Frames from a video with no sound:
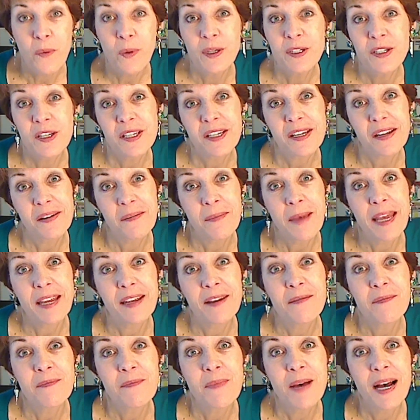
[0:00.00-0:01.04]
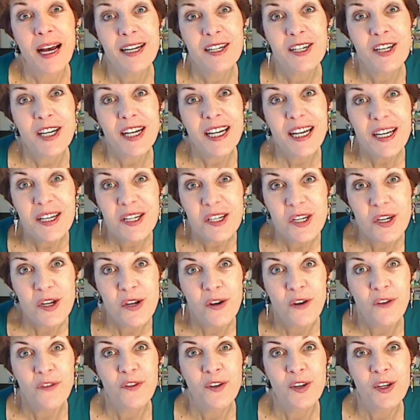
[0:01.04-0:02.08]
which is going to make it much
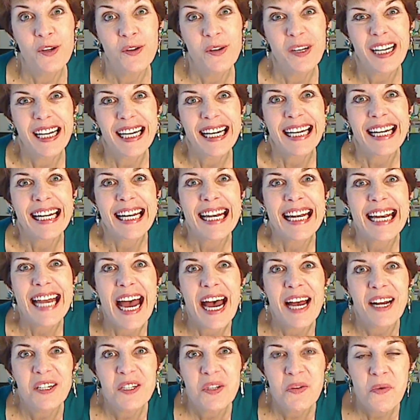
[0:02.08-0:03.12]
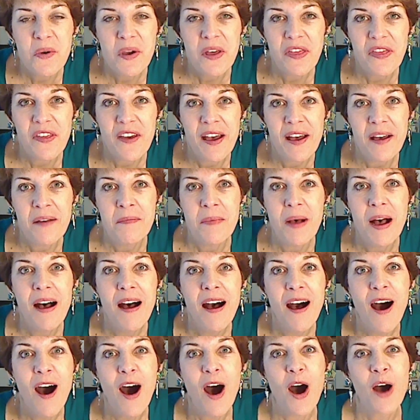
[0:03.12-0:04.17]
easier for you to connect with them
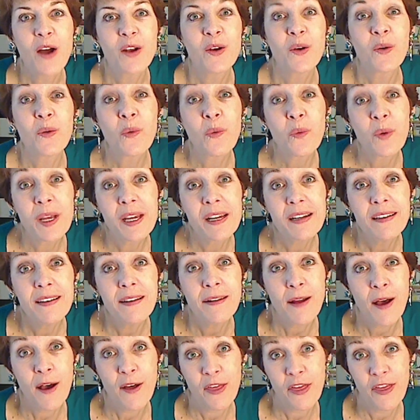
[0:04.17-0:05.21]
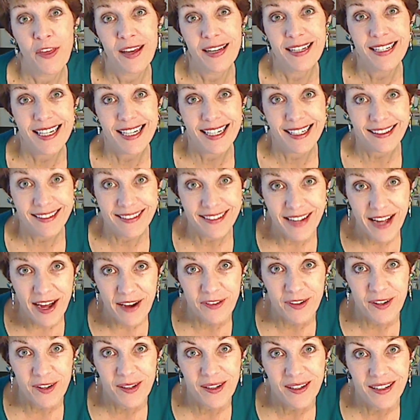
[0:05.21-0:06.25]
on a real and authentic
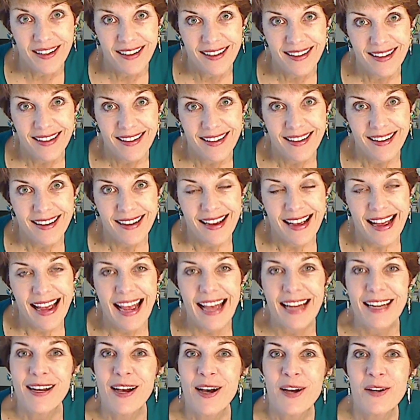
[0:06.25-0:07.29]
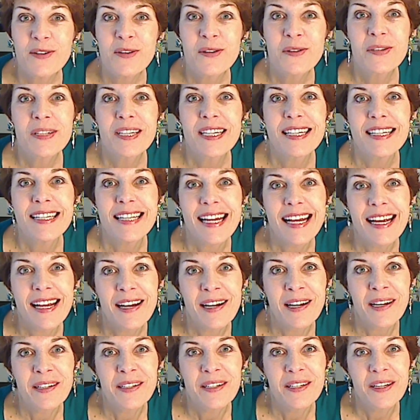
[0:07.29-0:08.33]
level and
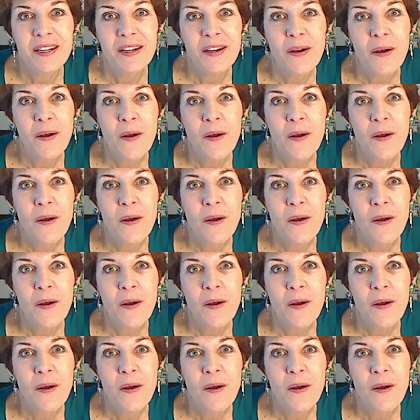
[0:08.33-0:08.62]
understand